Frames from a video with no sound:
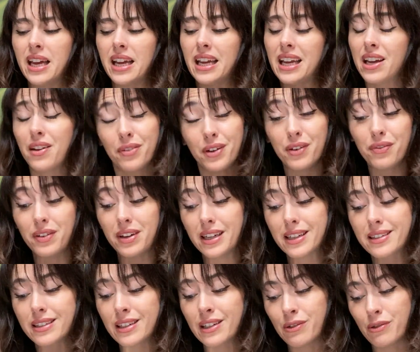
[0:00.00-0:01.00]
Even if it
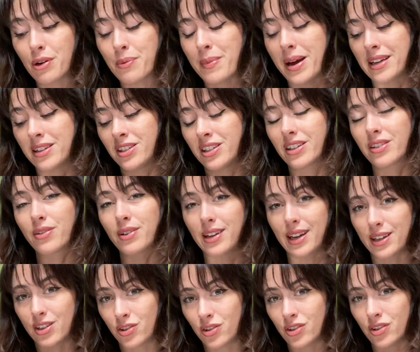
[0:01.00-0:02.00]
isn't a romantic
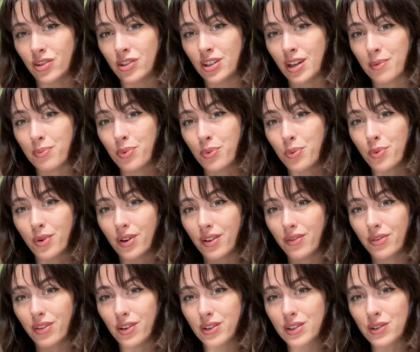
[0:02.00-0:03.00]
relationship, one
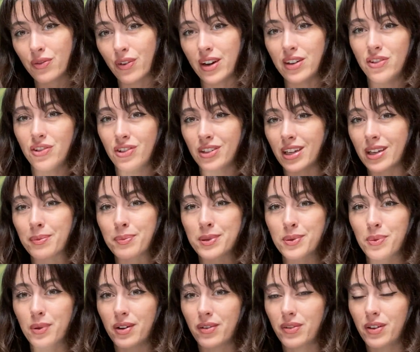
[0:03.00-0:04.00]
of those friendships,
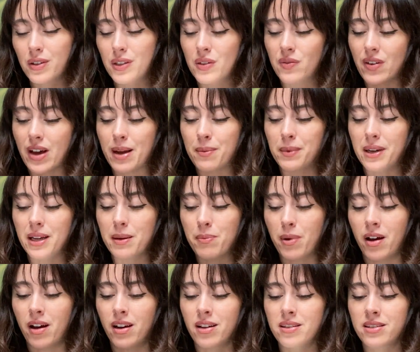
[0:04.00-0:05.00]
one of those family
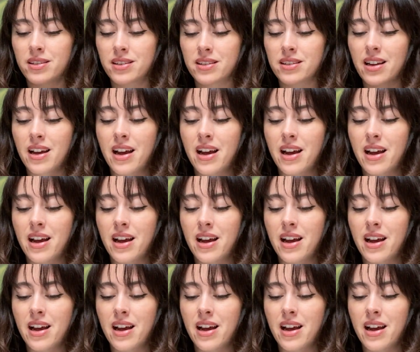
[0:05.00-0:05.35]
bonds,